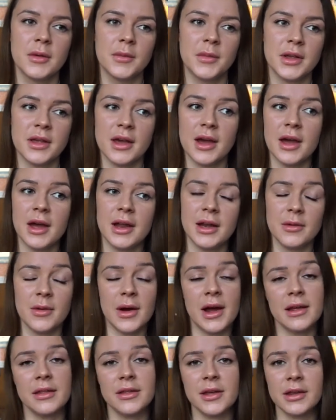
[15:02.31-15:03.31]
But yeah,
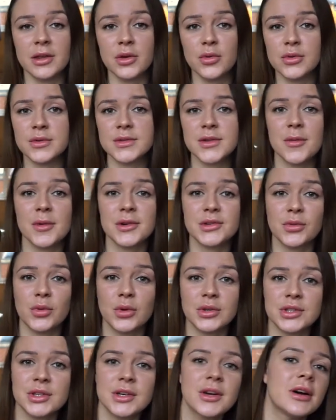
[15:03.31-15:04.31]
anyway, thank you all so much for
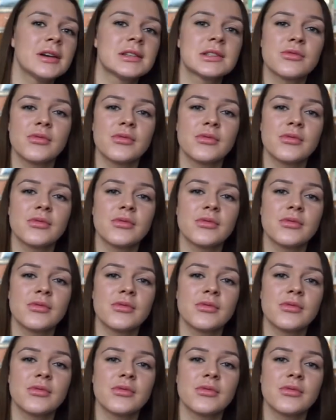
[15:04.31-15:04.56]
watching, guys.